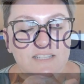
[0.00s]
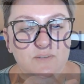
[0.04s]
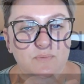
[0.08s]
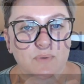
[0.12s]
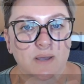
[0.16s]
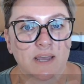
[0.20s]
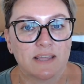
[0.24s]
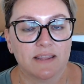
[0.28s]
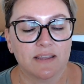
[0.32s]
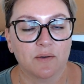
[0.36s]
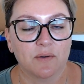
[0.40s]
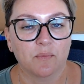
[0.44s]
way
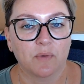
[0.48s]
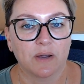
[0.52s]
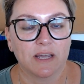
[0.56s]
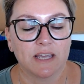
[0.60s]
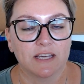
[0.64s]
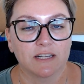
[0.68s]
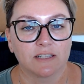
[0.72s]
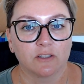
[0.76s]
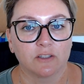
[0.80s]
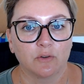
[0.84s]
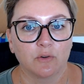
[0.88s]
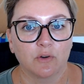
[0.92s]
that we
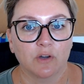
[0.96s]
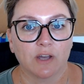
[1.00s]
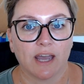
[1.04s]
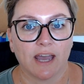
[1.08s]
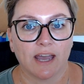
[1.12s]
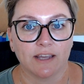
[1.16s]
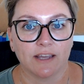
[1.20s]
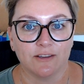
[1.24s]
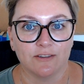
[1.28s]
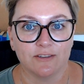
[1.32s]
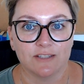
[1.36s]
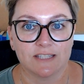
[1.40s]
can look at
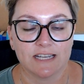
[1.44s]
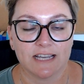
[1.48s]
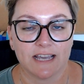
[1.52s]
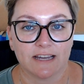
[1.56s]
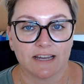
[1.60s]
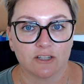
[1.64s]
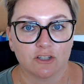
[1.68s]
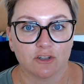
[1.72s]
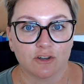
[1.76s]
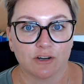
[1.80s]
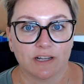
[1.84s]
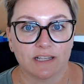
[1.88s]
using our
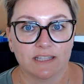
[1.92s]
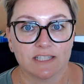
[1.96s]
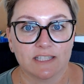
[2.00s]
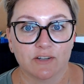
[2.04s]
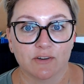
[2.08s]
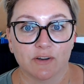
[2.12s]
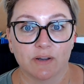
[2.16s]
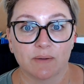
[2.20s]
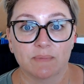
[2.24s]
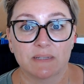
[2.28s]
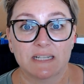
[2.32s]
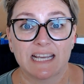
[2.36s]

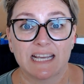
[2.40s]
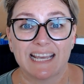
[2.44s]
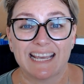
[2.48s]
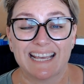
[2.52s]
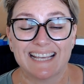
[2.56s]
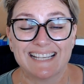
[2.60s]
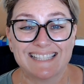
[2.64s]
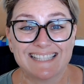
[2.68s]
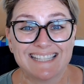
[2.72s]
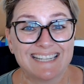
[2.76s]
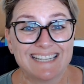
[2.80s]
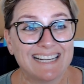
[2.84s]
transcript is
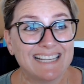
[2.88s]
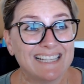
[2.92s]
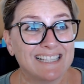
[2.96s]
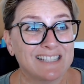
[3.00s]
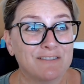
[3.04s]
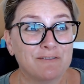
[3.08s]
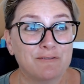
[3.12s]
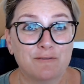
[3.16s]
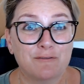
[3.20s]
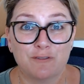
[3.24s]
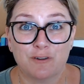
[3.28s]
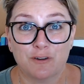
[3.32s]
that it's a
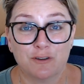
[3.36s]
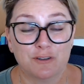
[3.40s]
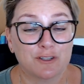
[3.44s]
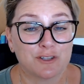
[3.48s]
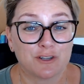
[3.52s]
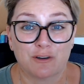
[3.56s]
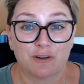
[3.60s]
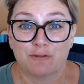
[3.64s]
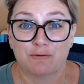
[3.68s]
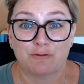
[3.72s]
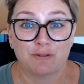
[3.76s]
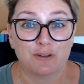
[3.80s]
font
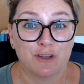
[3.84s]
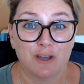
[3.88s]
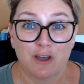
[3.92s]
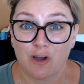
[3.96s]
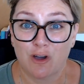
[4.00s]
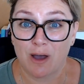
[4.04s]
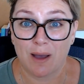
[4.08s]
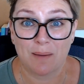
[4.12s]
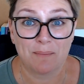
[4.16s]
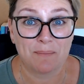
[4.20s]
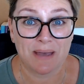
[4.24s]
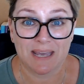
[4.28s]
of
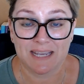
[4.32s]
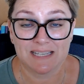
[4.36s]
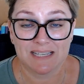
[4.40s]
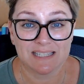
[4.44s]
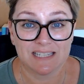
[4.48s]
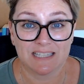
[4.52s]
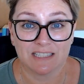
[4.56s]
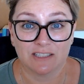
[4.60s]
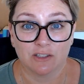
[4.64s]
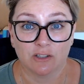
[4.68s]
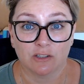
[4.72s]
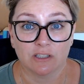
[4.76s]
amazing
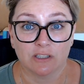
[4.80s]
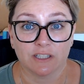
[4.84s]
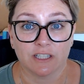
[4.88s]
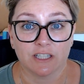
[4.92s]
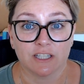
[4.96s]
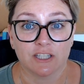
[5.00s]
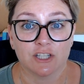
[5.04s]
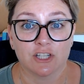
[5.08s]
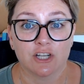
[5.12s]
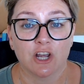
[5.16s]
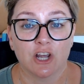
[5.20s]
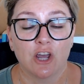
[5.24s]

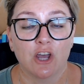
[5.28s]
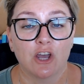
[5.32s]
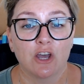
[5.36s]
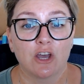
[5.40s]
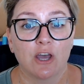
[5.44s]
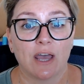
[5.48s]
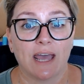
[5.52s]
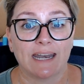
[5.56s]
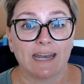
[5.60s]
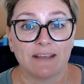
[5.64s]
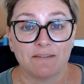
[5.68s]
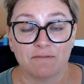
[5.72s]
knowledge
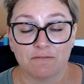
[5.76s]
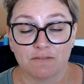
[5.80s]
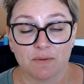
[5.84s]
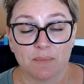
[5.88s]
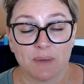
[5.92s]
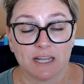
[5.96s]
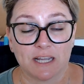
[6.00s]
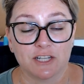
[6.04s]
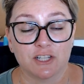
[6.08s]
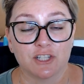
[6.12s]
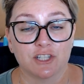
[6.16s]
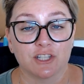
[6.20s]
and
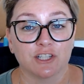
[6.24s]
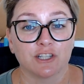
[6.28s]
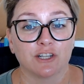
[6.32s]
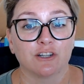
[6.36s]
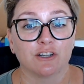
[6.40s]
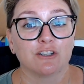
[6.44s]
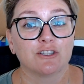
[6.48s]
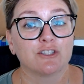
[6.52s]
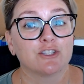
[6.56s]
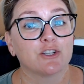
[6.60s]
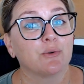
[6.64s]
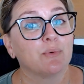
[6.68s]
information.
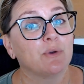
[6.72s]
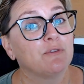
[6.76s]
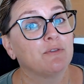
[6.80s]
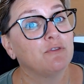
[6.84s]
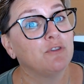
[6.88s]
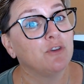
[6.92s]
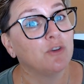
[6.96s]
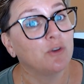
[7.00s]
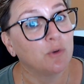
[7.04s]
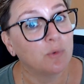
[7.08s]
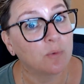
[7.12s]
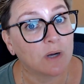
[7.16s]
So if
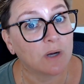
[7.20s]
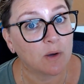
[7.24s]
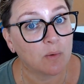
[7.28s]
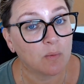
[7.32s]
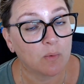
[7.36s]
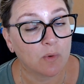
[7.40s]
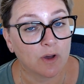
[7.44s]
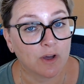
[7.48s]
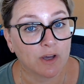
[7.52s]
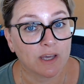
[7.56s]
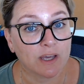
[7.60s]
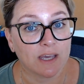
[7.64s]
you are
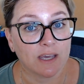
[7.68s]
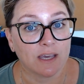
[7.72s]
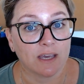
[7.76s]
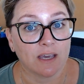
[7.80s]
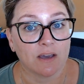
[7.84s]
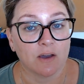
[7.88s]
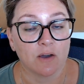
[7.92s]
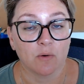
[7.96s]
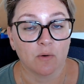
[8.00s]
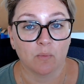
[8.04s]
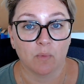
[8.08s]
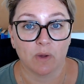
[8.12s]
working
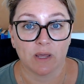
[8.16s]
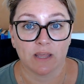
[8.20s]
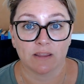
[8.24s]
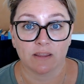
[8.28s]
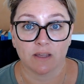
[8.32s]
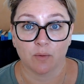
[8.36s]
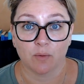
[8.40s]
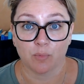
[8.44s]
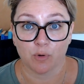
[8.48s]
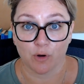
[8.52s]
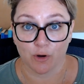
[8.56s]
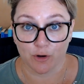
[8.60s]
with a
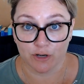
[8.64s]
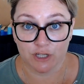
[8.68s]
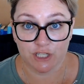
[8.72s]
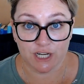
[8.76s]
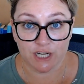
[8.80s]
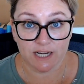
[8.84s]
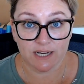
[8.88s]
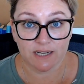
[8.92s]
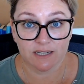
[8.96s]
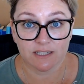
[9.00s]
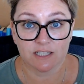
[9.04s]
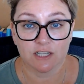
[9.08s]

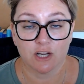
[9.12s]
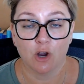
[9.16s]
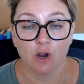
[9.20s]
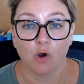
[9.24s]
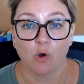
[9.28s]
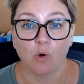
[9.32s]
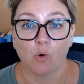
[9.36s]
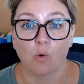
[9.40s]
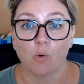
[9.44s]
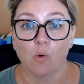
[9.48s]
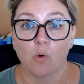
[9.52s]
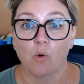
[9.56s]
project
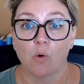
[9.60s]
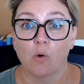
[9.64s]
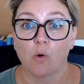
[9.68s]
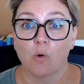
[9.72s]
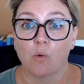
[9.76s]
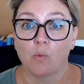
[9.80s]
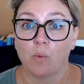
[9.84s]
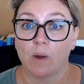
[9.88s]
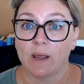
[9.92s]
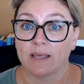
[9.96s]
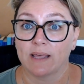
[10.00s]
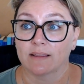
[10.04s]
or
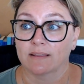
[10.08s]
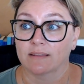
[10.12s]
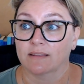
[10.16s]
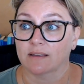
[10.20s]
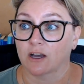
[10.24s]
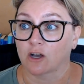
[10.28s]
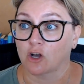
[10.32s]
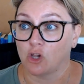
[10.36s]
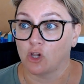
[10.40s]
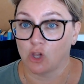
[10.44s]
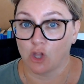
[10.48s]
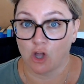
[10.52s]
with a
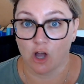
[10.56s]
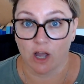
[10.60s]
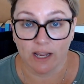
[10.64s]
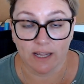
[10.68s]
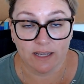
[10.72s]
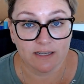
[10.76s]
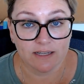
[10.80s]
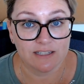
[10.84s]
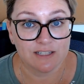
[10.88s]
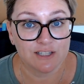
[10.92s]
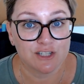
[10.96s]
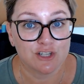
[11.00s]

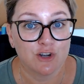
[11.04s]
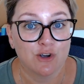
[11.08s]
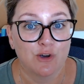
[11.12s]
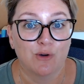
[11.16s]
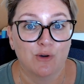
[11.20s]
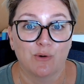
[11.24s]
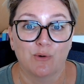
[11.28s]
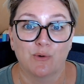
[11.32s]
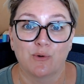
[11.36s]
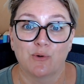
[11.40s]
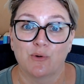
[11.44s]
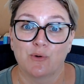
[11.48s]
client
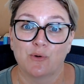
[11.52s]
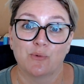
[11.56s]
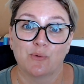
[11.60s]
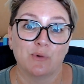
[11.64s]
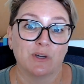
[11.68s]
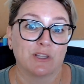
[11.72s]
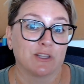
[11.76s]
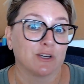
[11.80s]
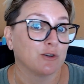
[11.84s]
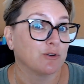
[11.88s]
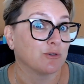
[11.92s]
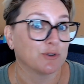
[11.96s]
or with a
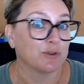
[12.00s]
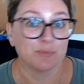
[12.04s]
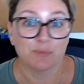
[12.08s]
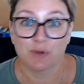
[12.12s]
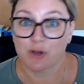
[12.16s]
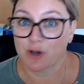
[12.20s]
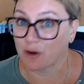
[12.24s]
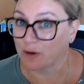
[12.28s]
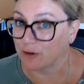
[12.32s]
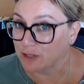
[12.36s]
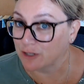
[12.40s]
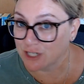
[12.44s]
group
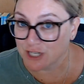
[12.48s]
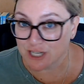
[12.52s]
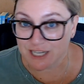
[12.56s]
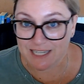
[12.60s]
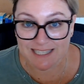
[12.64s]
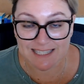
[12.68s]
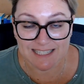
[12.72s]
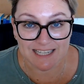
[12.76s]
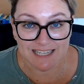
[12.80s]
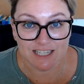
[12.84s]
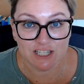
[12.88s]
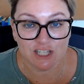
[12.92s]
coaching
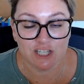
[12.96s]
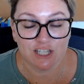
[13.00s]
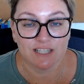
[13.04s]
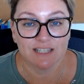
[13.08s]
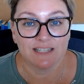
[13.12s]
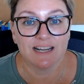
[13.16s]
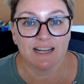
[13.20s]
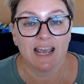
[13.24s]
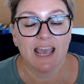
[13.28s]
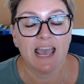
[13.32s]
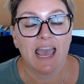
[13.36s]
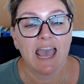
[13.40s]
session
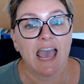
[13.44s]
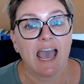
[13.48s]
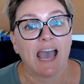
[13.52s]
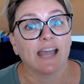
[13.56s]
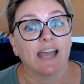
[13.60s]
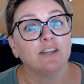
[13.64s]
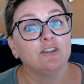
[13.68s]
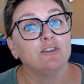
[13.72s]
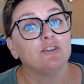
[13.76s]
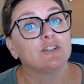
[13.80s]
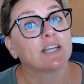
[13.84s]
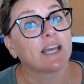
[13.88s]
and
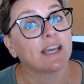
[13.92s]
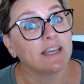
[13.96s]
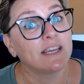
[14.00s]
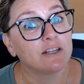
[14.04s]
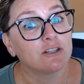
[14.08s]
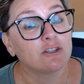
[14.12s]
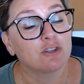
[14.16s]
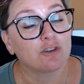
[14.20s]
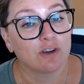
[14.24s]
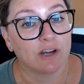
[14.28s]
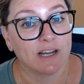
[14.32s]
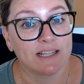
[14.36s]
you take a
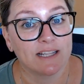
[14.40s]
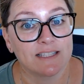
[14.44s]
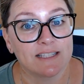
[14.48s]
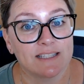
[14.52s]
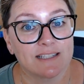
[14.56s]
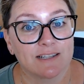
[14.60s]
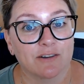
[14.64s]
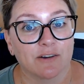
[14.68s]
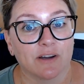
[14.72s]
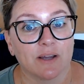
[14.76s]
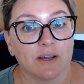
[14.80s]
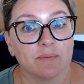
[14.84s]

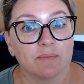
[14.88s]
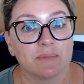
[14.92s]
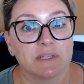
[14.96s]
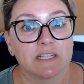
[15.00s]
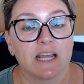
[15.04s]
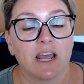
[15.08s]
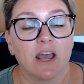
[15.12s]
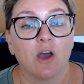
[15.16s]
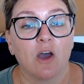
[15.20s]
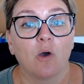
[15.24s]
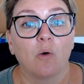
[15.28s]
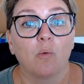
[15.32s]
transcript,
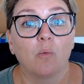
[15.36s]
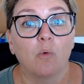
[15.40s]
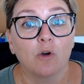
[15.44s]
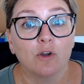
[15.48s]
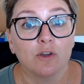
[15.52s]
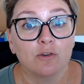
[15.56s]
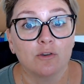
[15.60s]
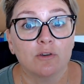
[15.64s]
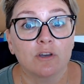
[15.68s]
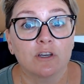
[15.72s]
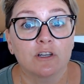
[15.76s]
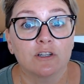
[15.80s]
what you
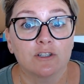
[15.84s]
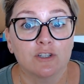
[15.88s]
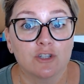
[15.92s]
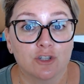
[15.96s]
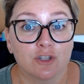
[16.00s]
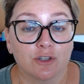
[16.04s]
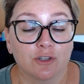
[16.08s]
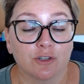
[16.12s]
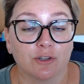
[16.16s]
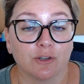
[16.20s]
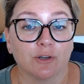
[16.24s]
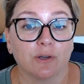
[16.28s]
can
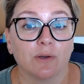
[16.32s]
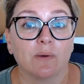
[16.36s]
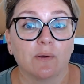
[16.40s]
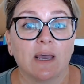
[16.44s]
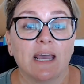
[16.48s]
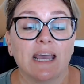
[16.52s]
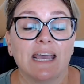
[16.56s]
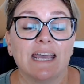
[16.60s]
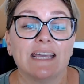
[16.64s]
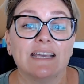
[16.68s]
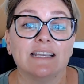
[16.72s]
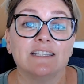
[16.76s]
do
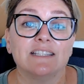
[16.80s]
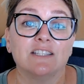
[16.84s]
is